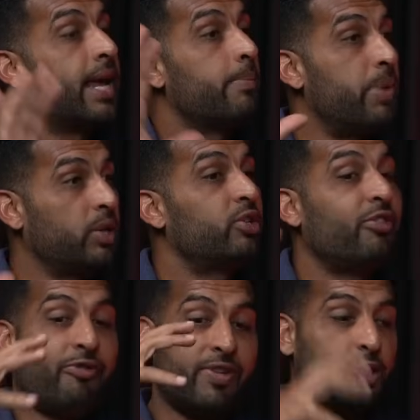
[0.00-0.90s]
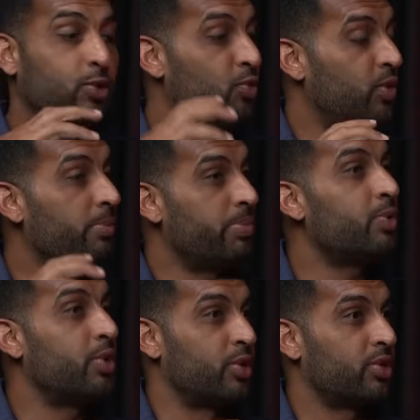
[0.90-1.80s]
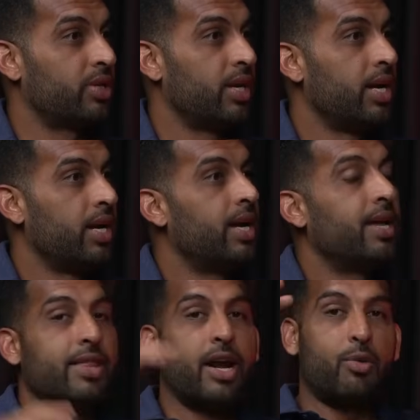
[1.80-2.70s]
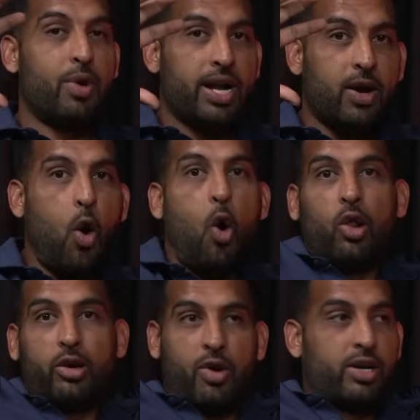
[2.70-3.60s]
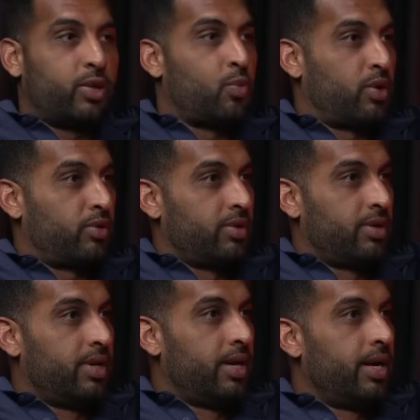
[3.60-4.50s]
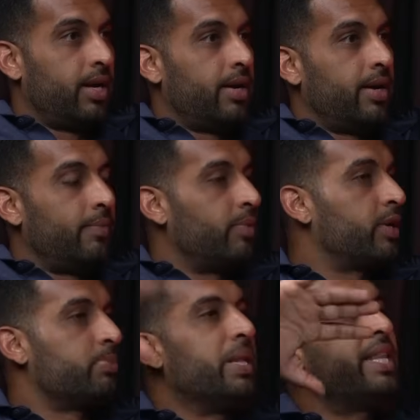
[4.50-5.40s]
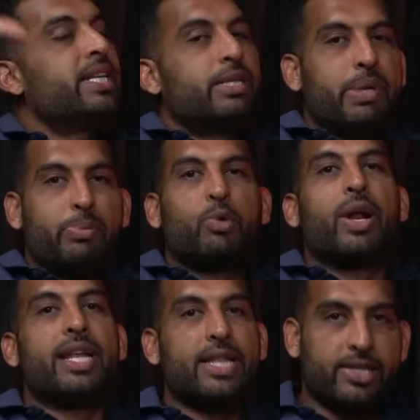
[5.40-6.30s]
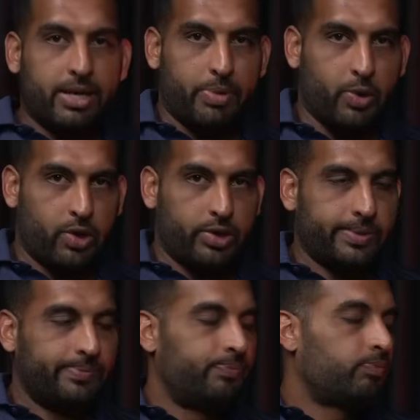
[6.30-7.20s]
a bunch of physical computers that are running all across the world. There's millions of people running these computers.